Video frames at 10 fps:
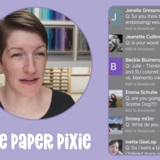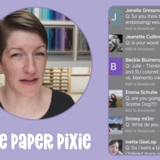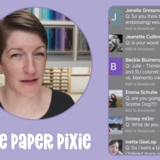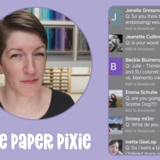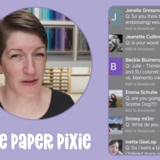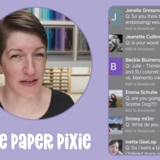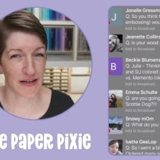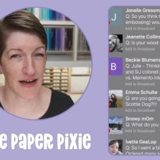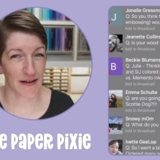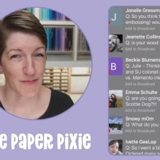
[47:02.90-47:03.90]
Um,
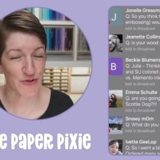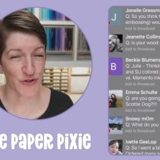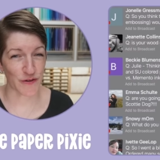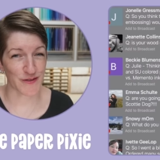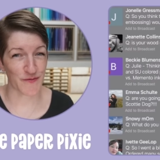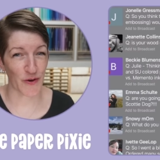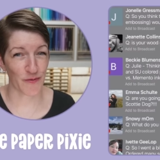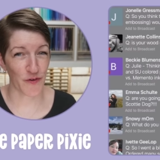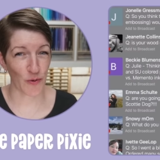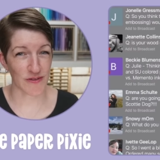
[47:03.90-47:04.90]
I'm sure there's
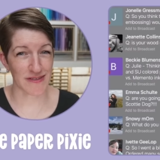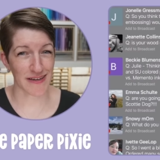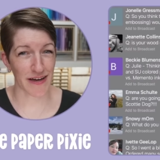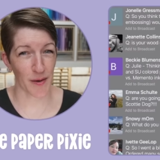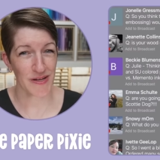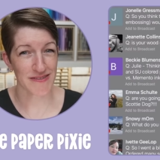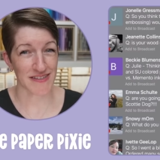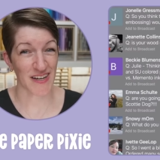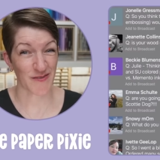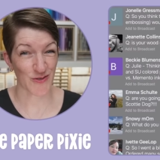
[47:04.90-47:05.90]
folks in the
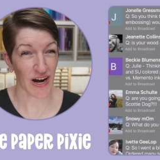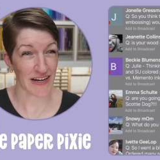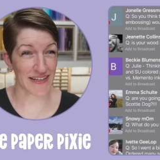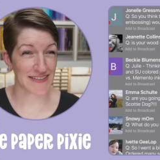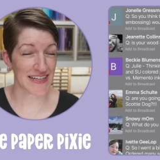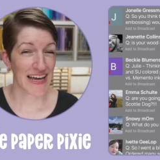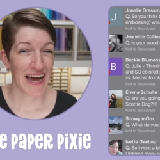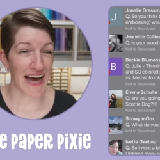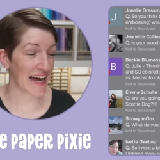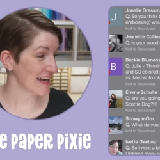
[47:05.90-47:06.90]
comments that have tried it.
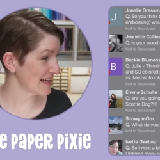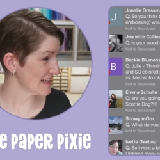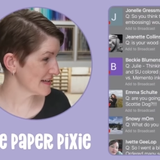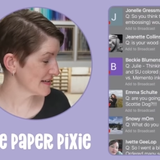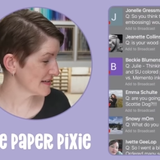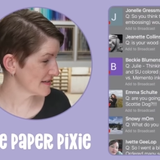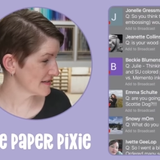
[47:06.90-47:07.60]
I,